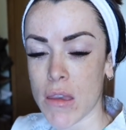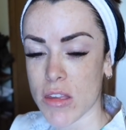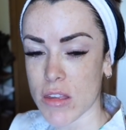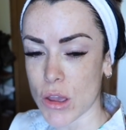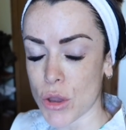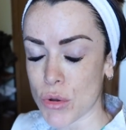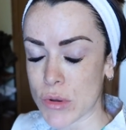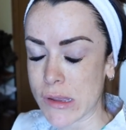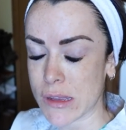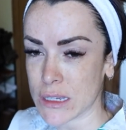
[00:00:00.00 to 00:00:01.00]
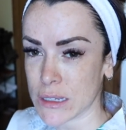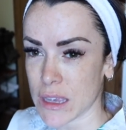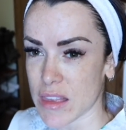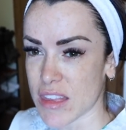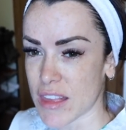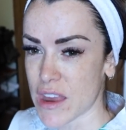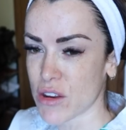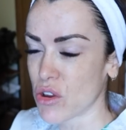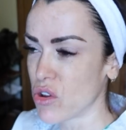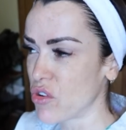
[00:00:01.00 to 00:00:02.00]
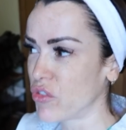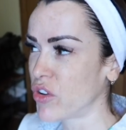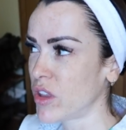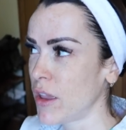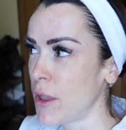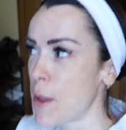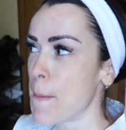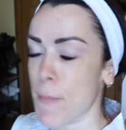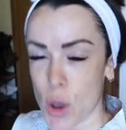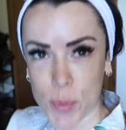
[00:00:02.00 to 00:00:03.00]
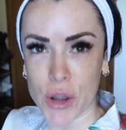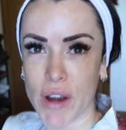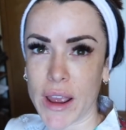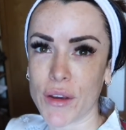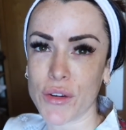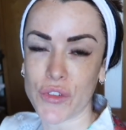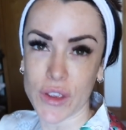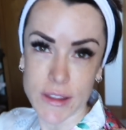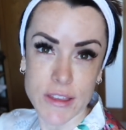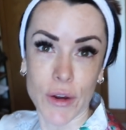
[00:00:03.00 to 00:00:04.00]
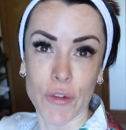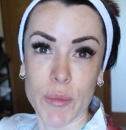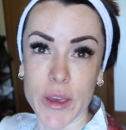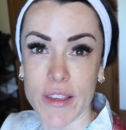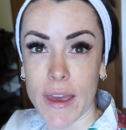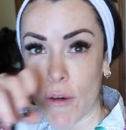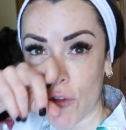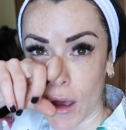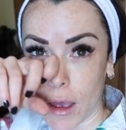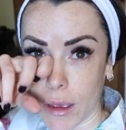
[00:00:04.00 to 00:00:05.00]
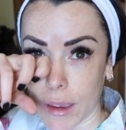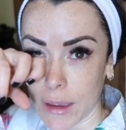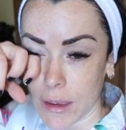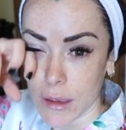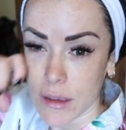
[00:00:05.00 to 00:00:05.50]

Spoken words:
So instead of moping around feeling sorry for myself, I